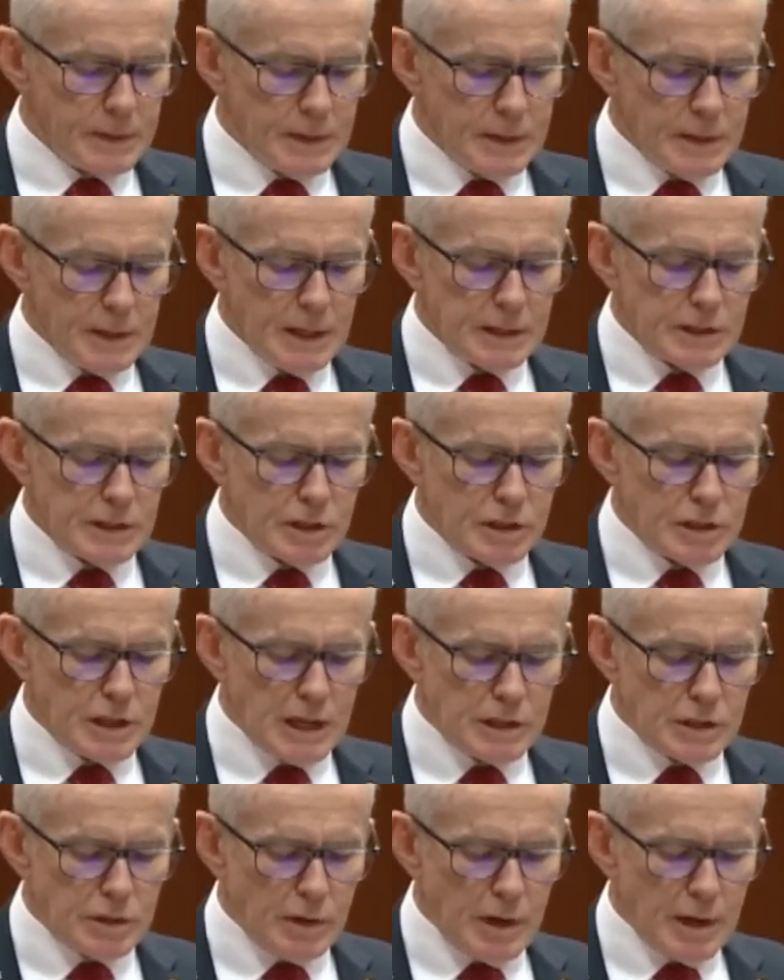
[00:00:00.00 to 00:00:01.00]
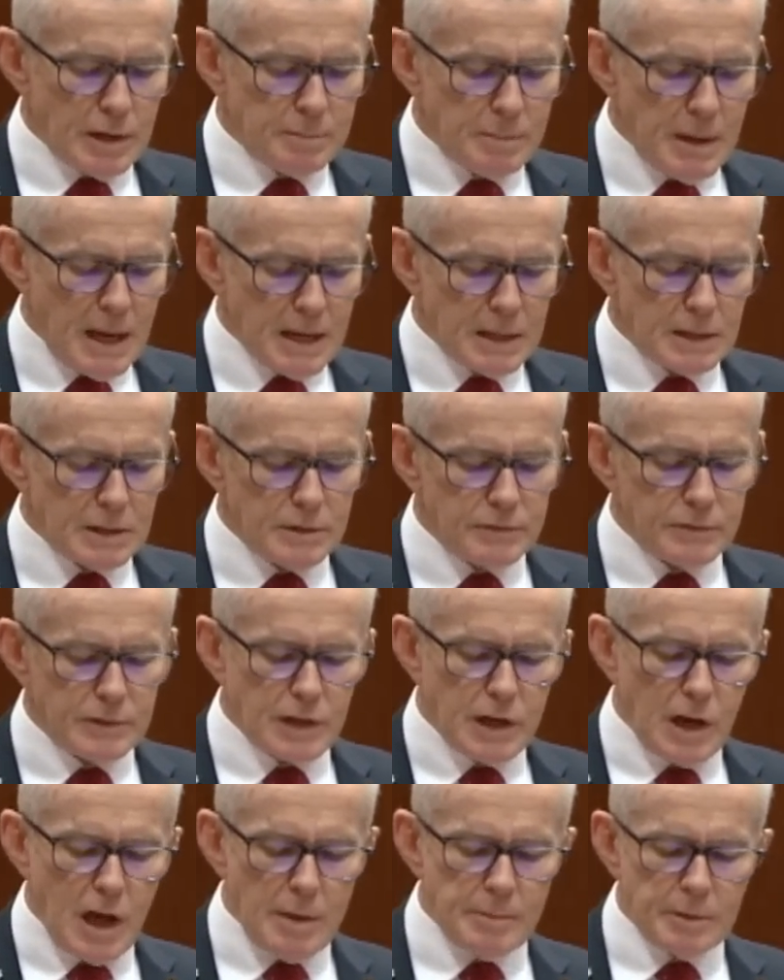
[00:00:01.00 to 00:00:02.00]
It's a saturated market of
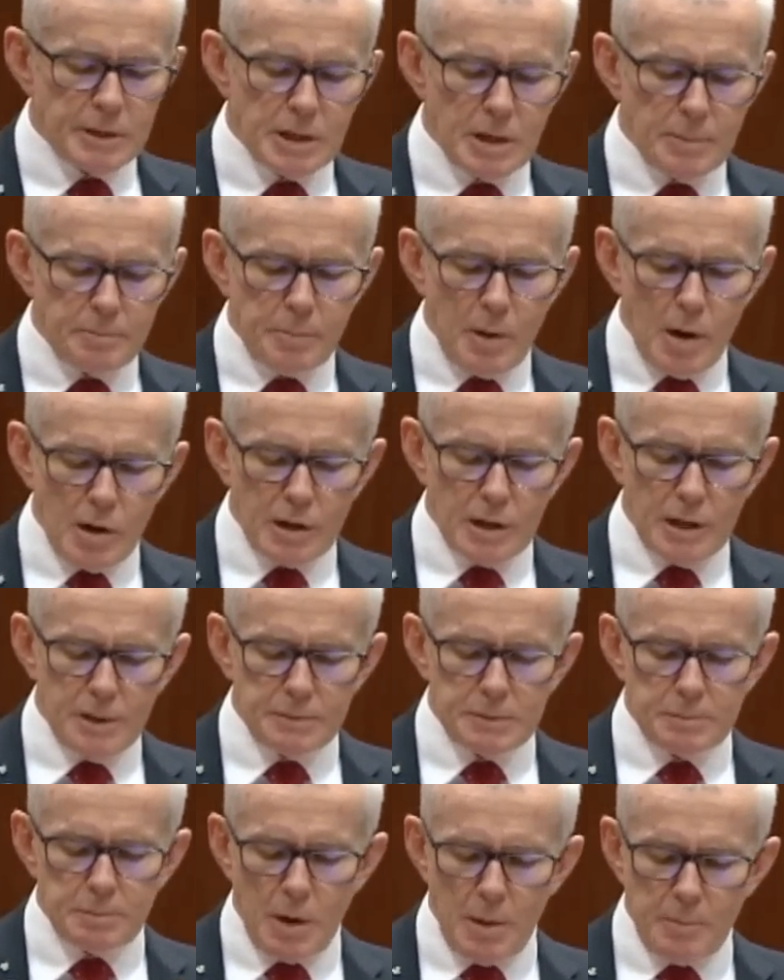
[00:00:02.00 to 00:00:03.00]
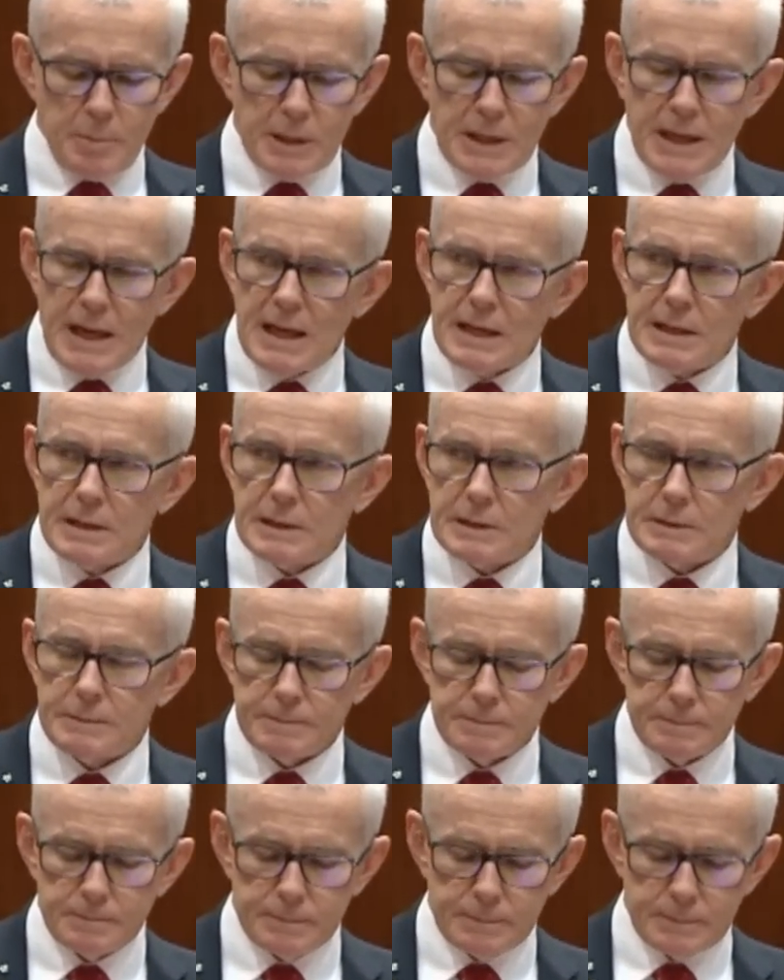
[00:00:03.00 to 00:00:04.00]
climate apocalypse propaganda,
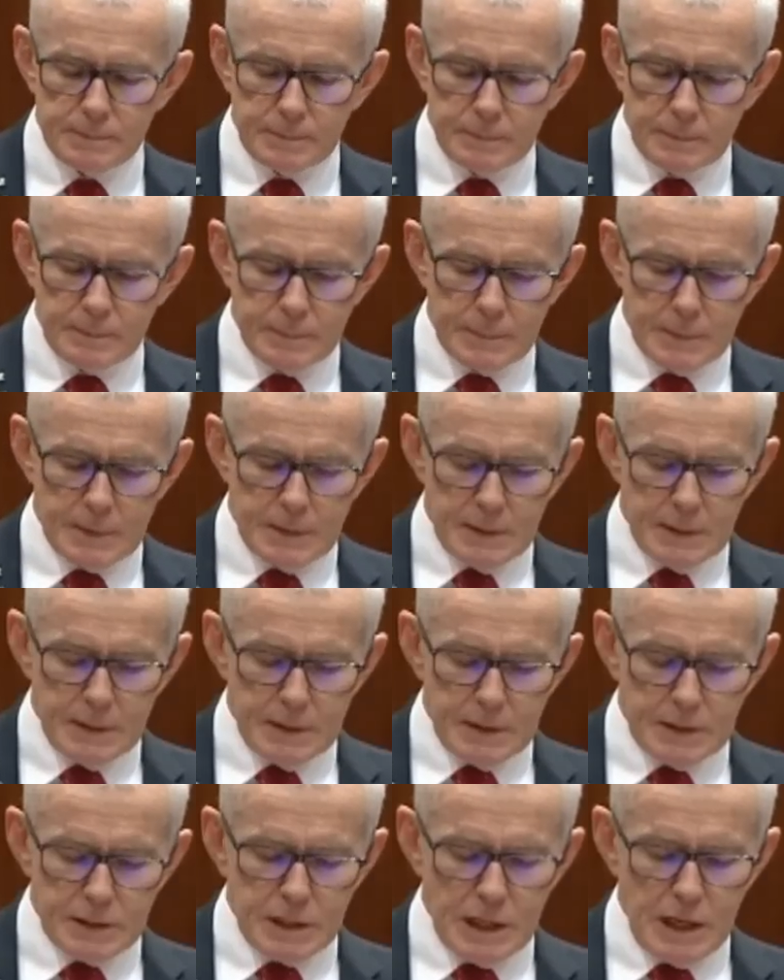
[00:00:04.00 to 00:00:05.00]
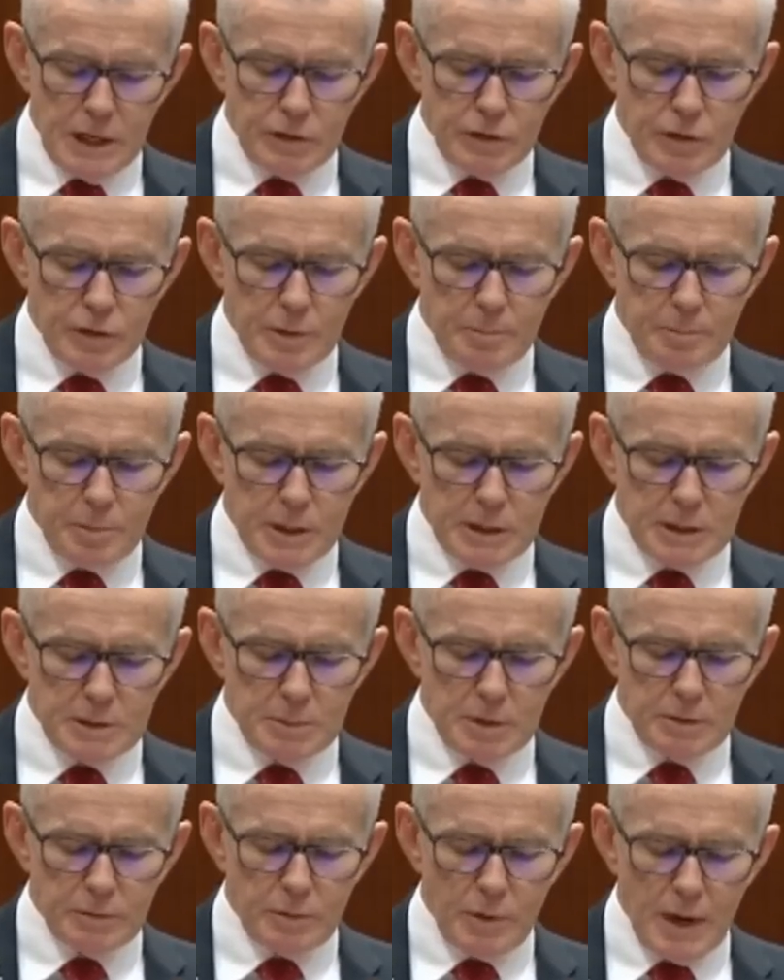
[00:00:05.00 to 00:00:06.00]
seen through the prism
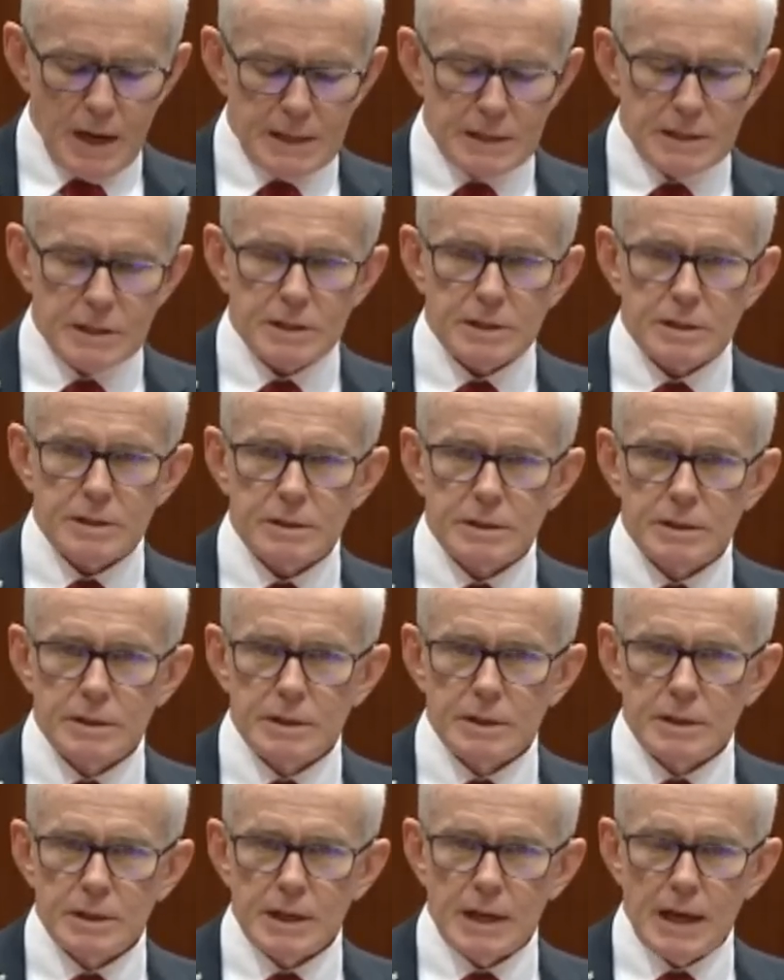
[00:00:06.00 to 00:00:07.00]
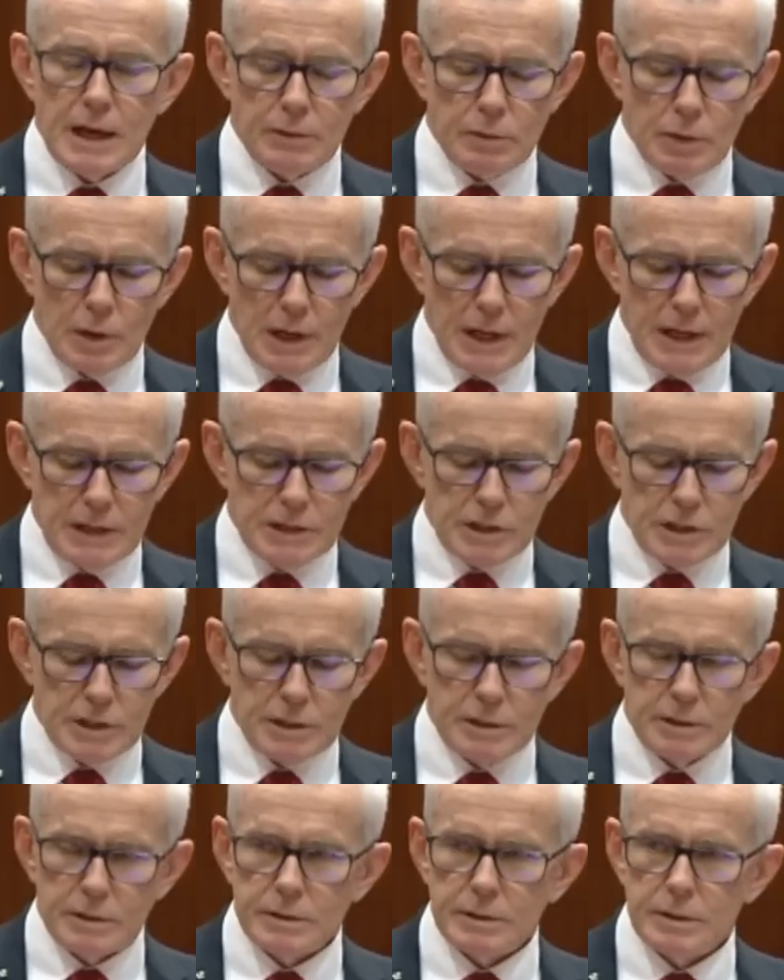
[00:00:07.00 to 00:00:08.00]
of race and
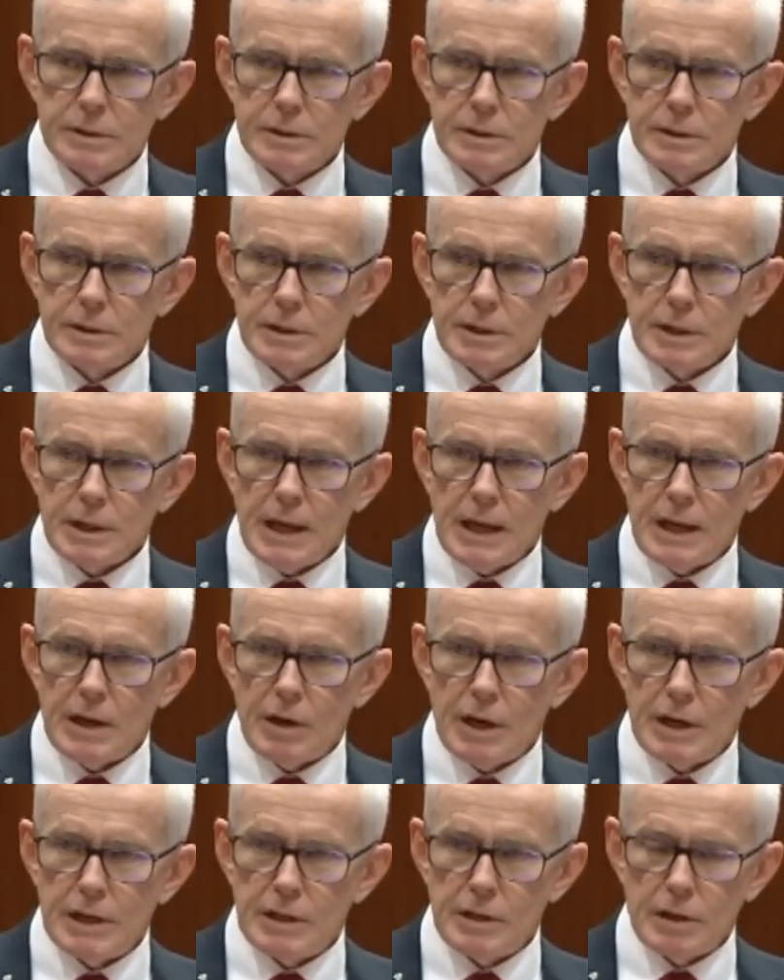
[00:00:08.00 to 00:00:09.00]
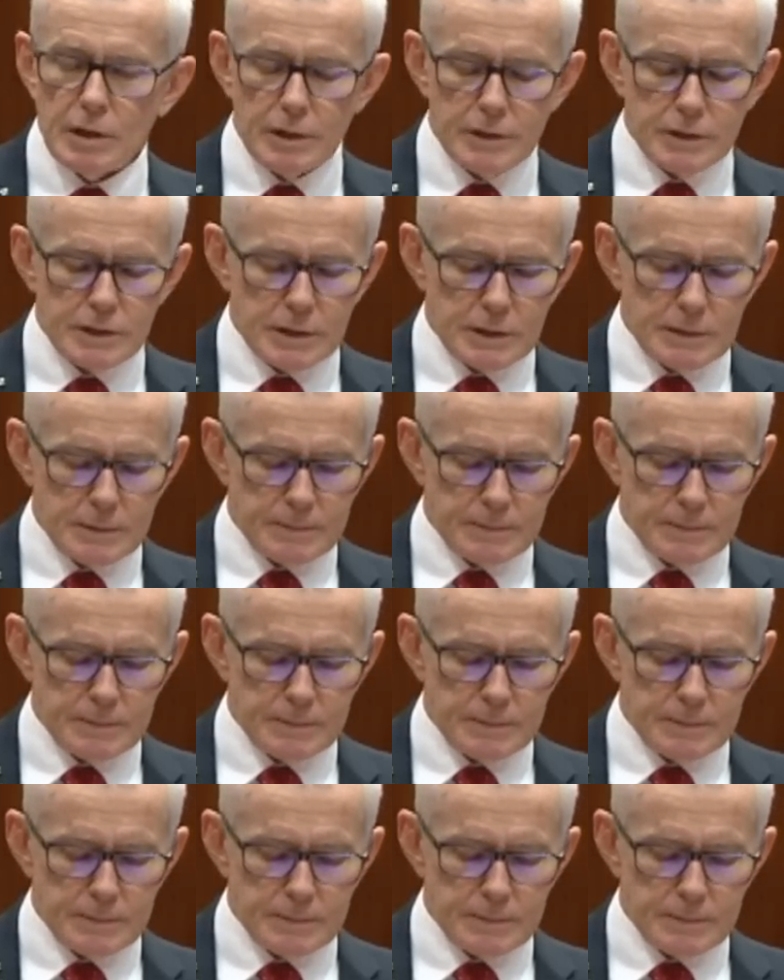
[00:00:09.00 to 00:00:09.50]
religion and ideology.